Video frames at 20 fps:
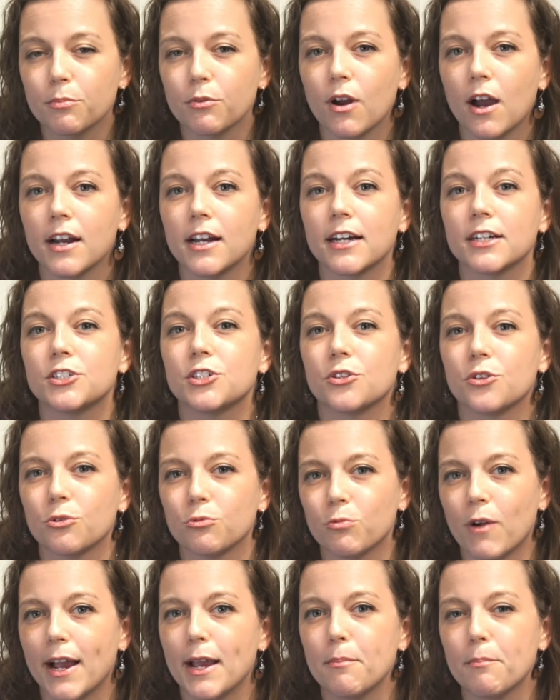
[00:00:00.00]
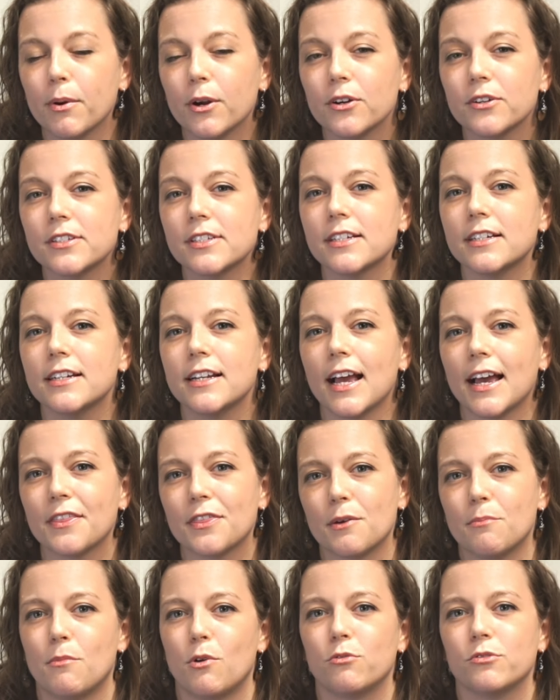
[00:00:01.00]
product to the right person at
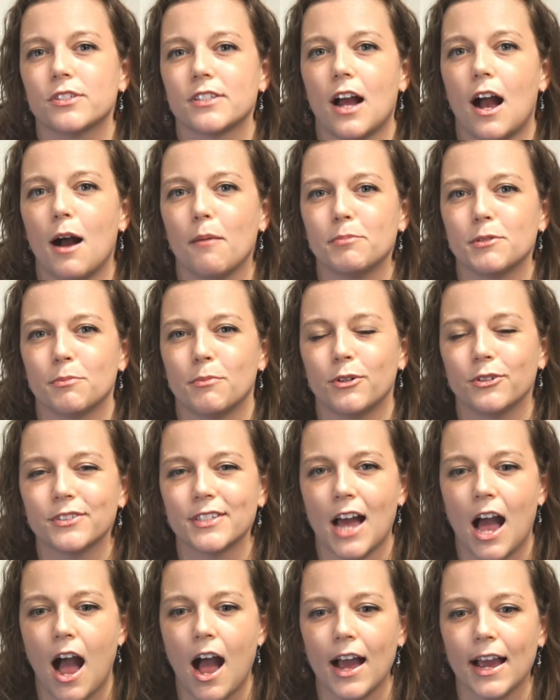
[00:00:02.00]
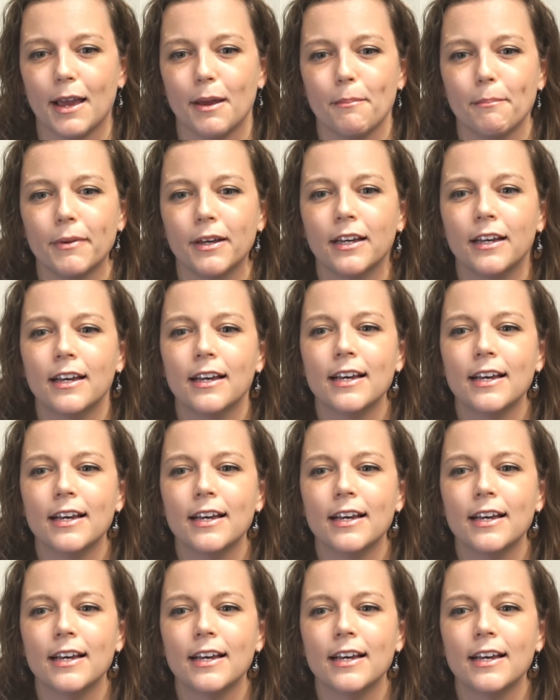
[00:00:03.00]
the most optimal time.